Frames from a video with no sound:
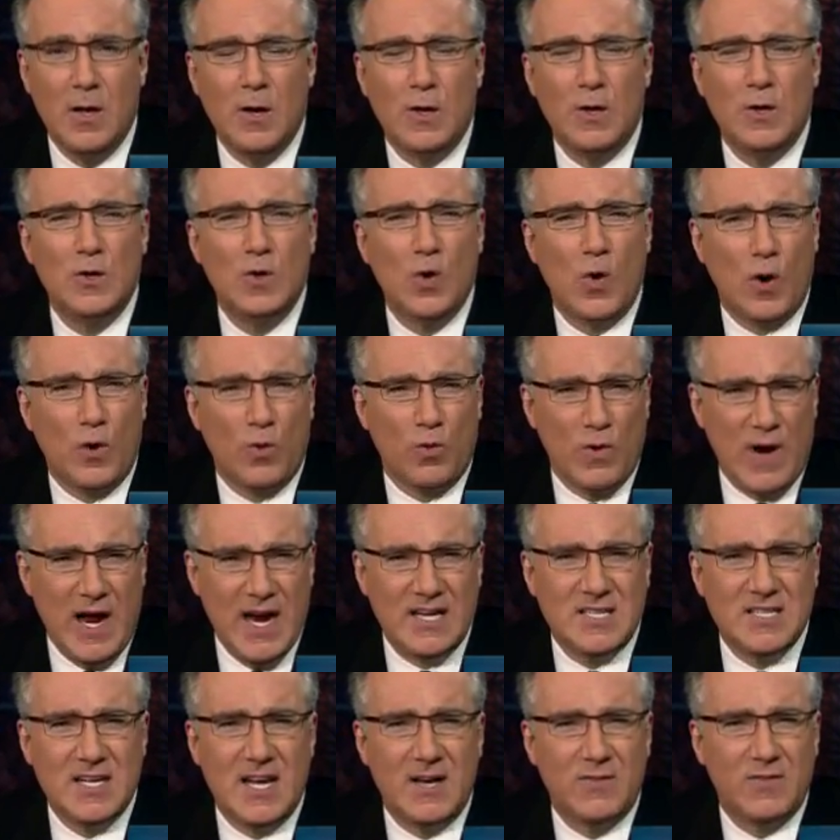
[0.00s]
Your
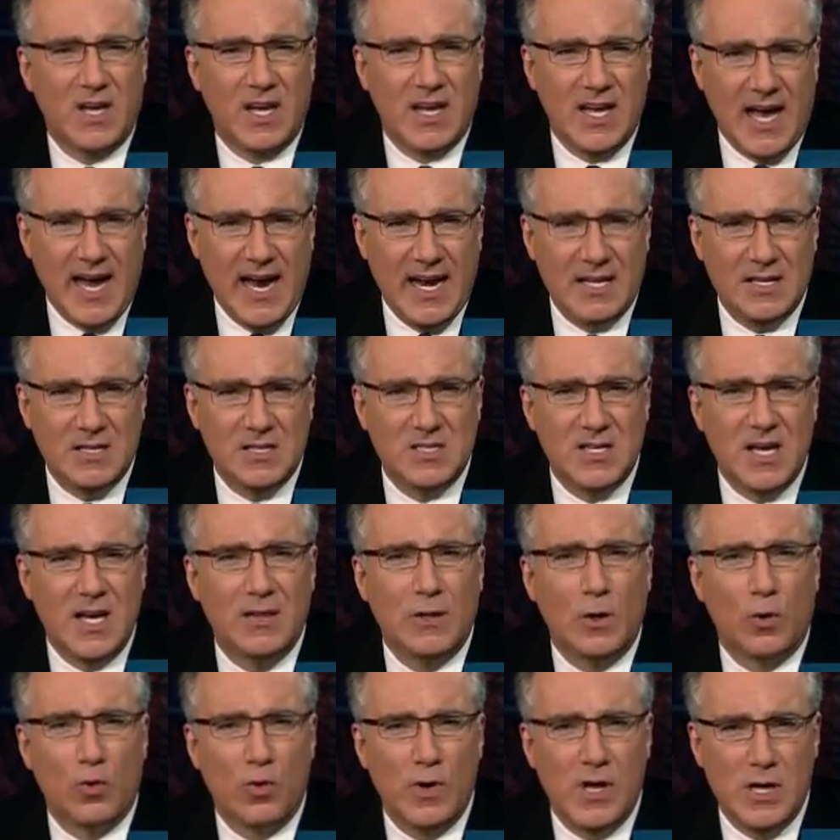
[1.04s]
right to have the guidance and
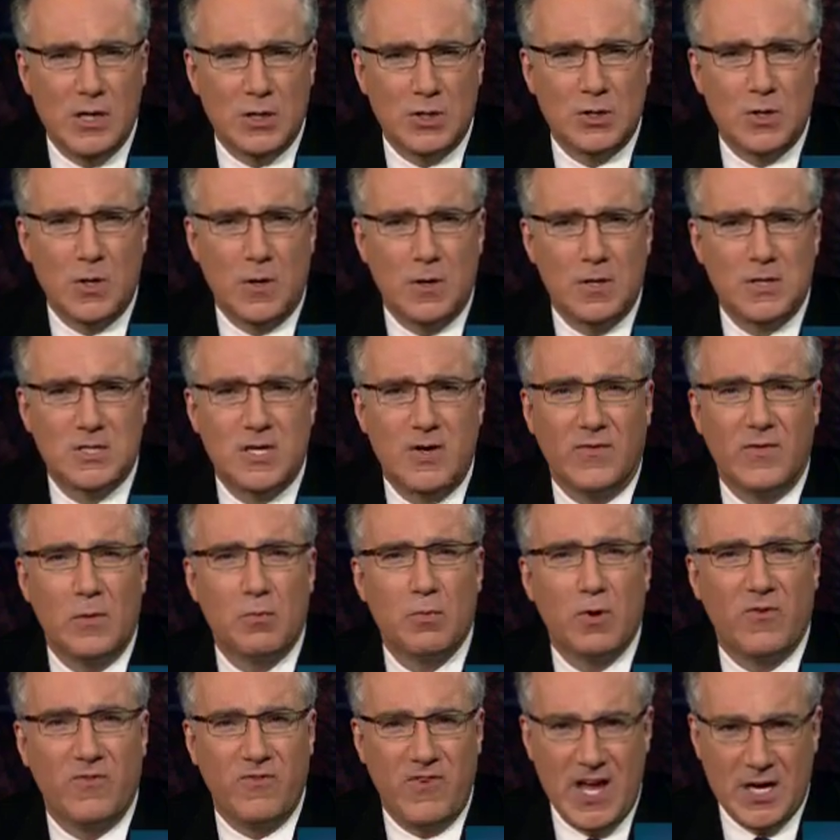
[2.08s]
the reassurance of a
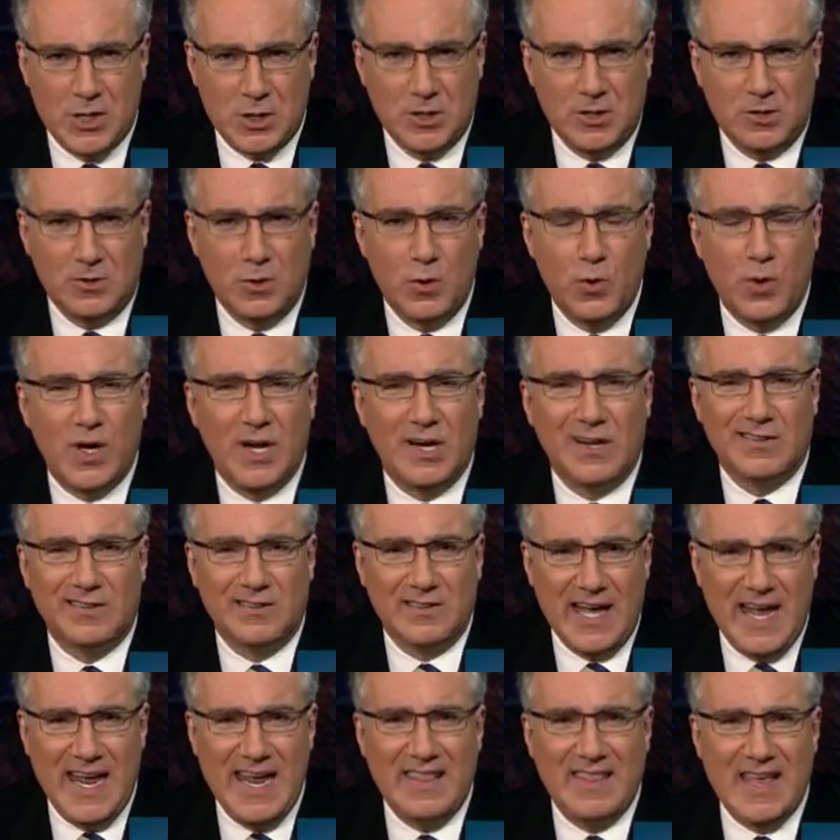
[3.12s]
professional who can
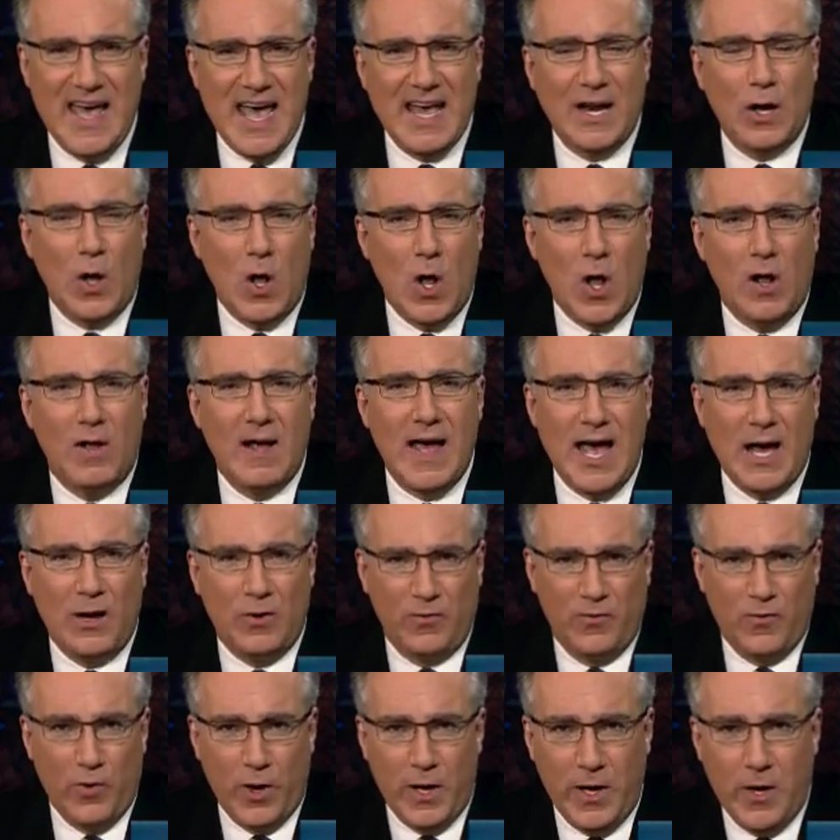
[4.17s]
lay that all out
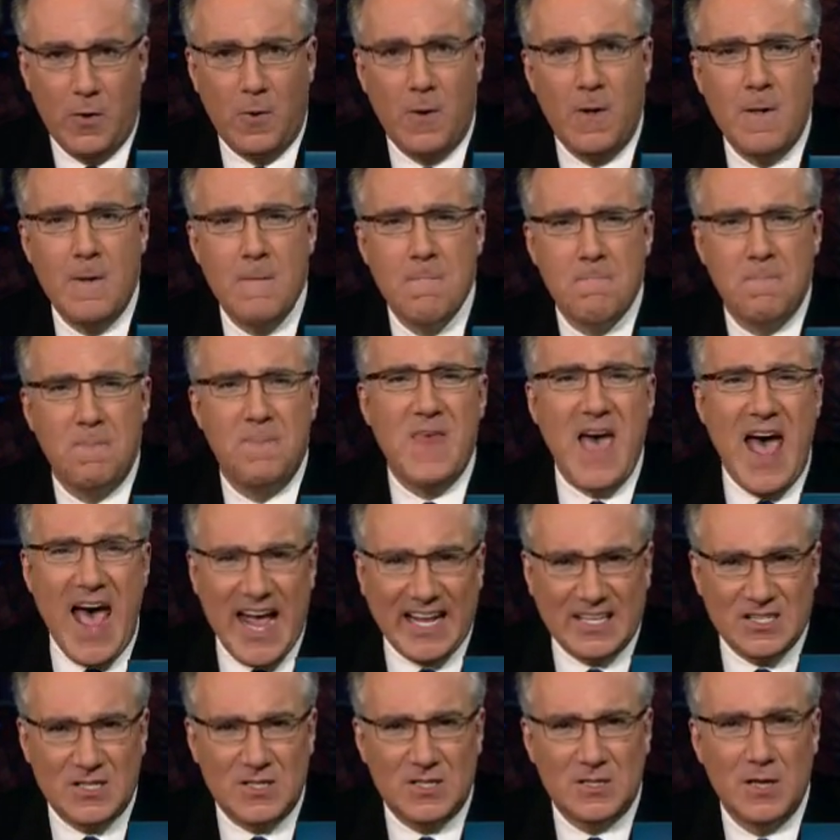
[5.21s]
for you.
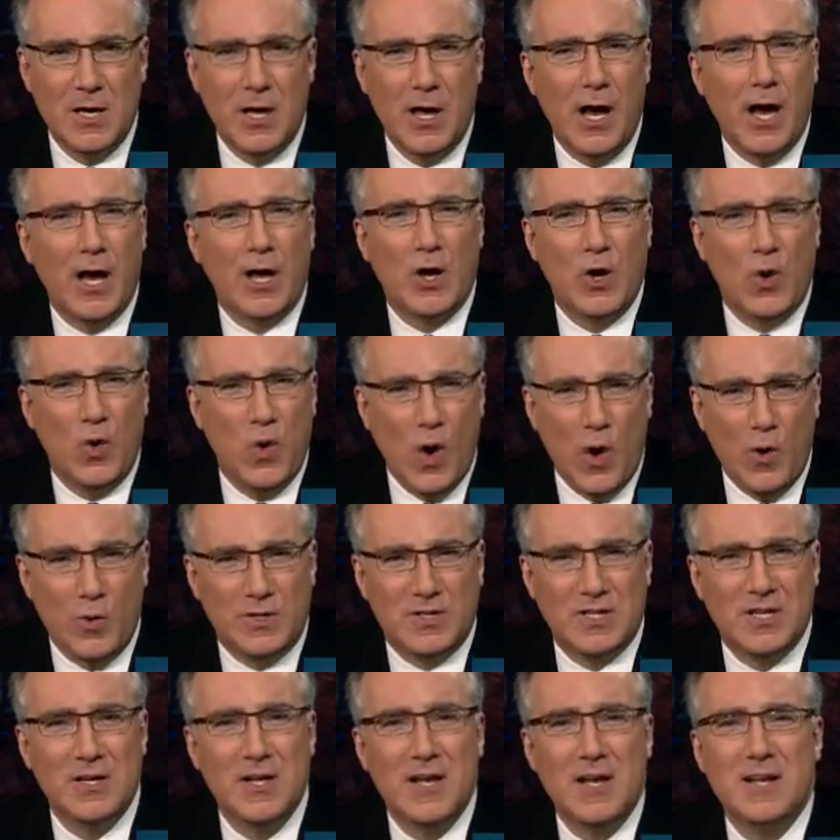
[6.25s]
That's a,
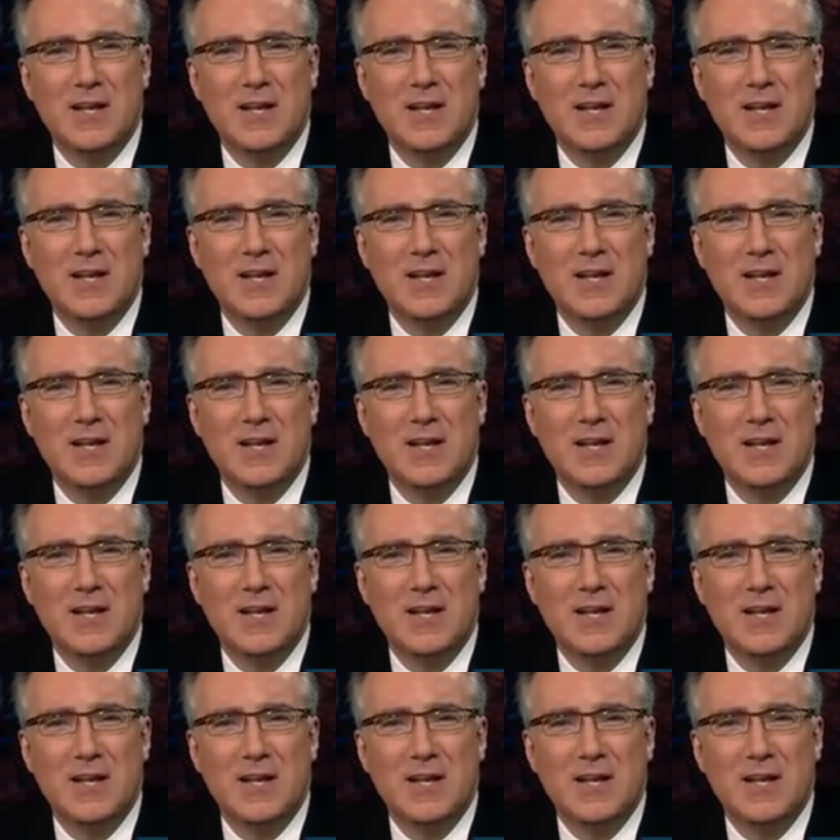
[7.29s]
quote,